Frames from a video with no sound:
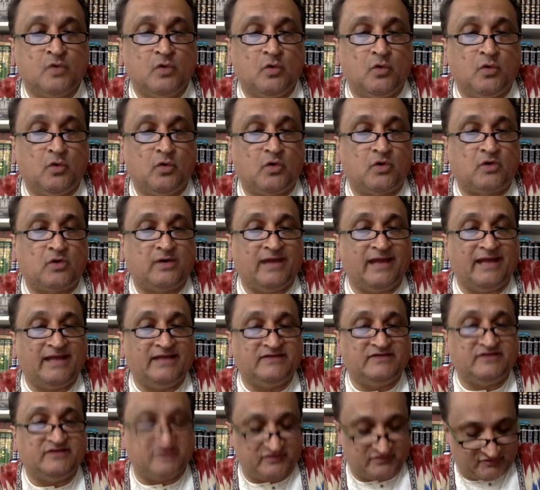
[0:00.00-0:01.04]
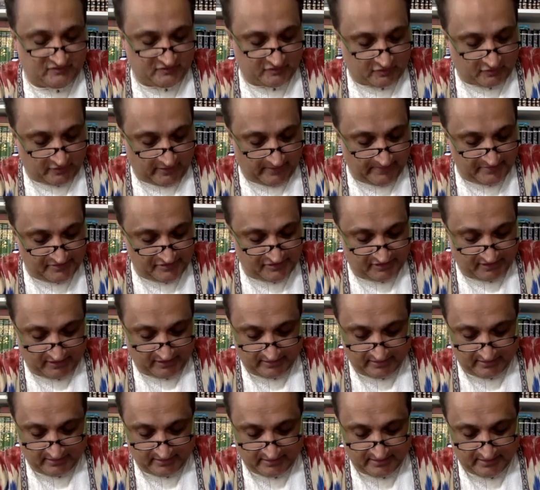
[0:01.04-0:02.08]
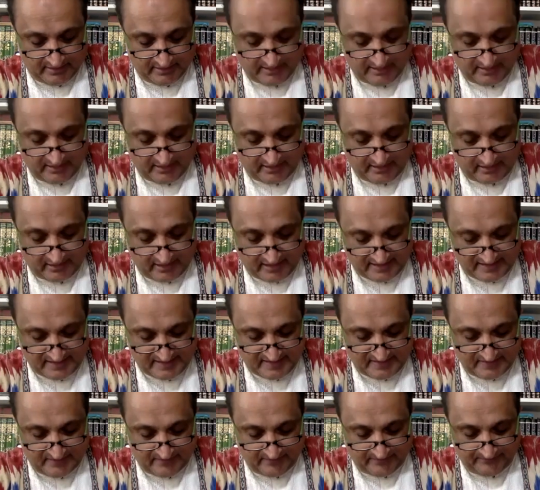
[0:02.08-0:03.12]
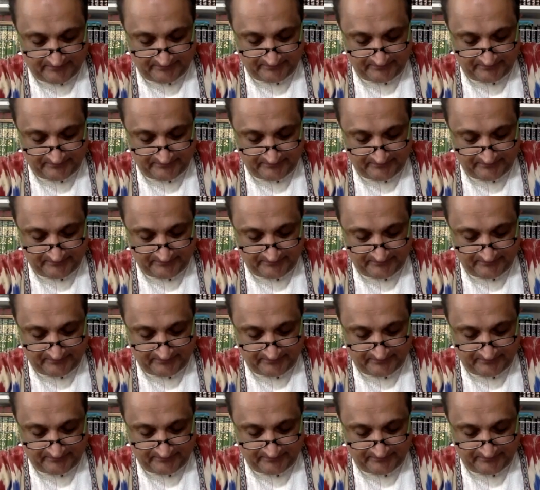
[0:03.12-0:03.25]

or a description, rasm.